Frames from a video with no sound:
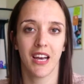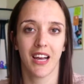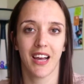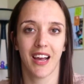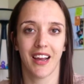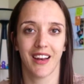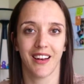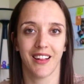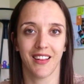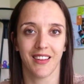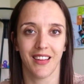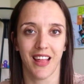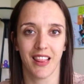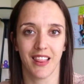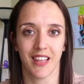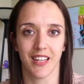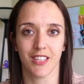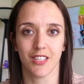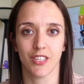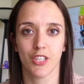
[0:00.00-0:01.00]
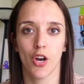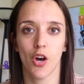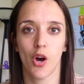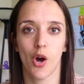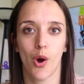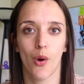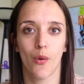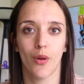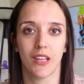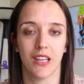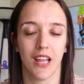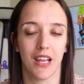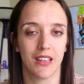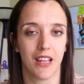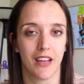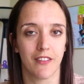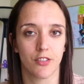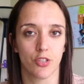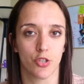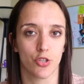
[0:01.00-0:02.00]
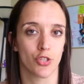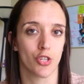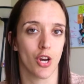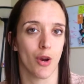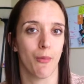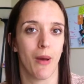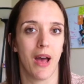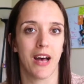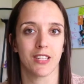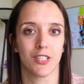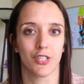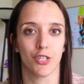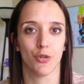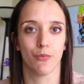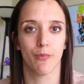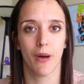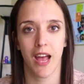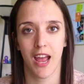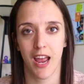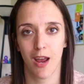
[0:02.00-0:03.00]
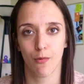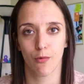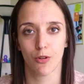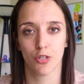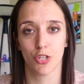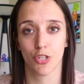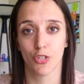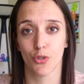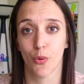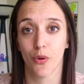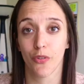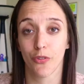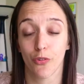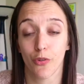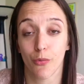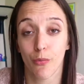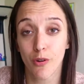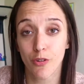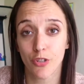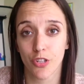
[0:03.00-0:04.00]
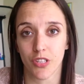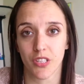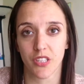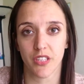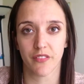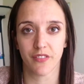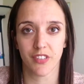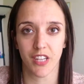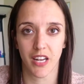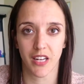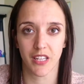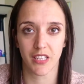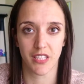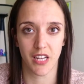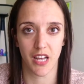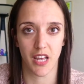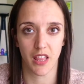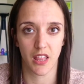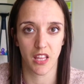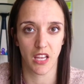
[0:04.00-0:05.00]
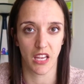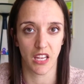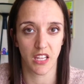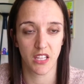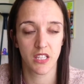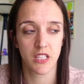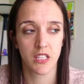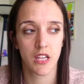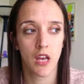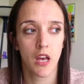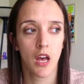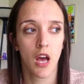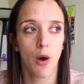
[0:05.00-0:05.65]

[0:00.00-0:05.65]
kind of let things go and let life just start passing you by and we're just going through the motions of day-to-day -day things.